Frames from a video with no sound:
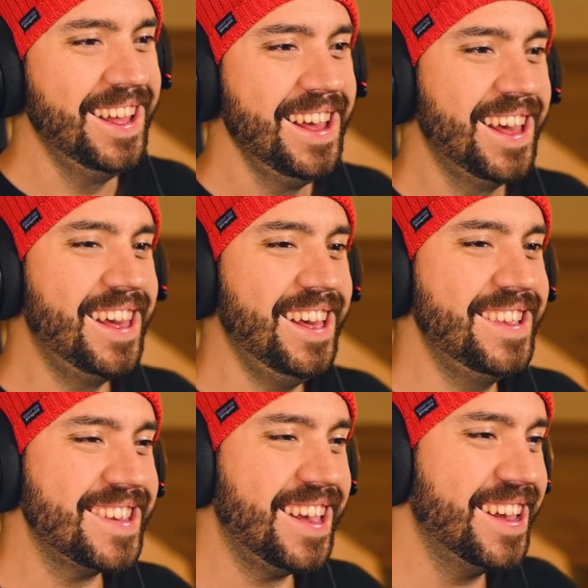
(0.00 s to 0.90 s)

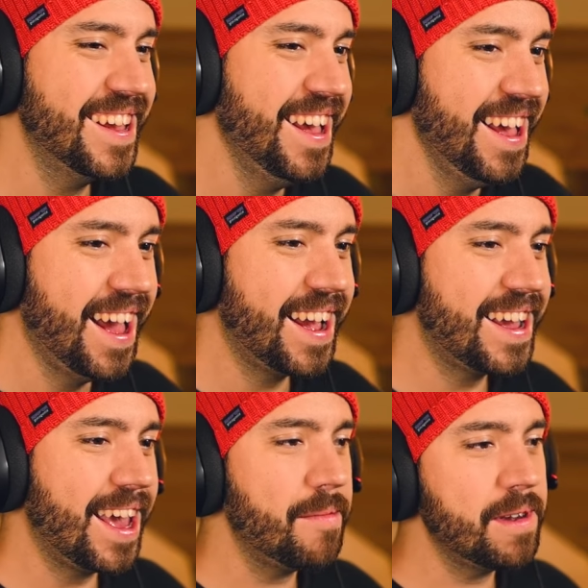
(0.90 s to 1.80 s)
He's like, I
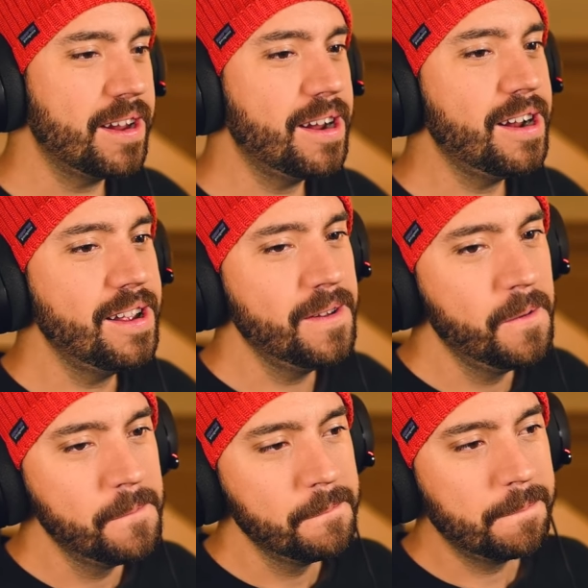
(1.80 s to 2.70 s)
came here,
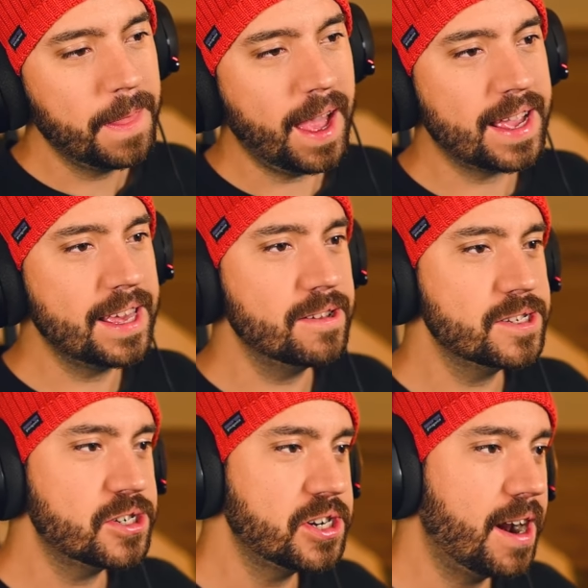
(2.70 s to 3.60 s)
I killed
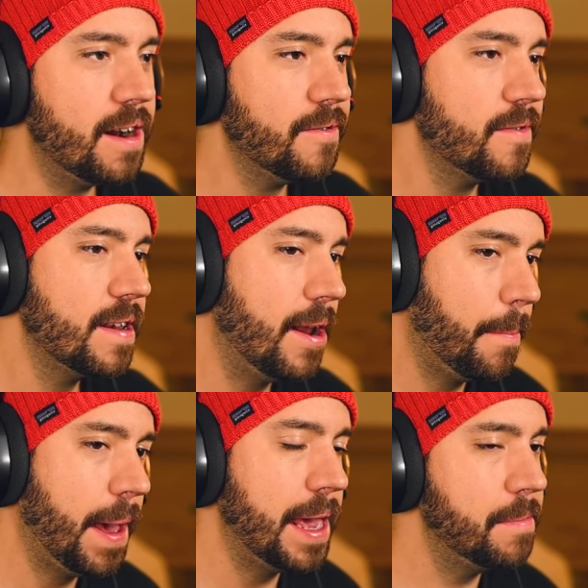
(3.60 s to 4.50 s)
your sheriff, now
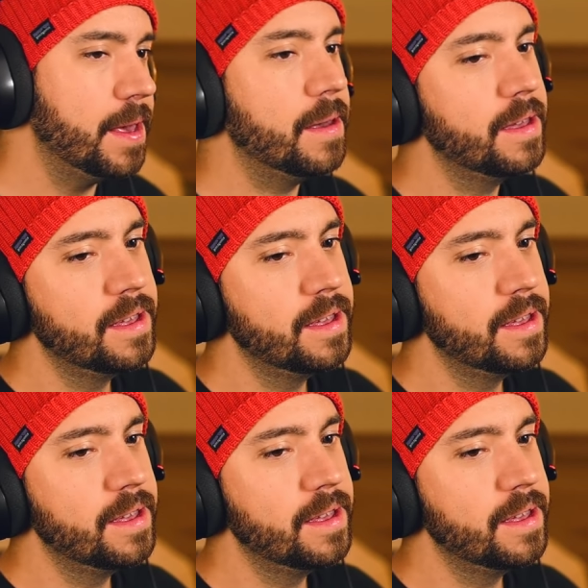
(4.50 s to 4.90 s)
pay me.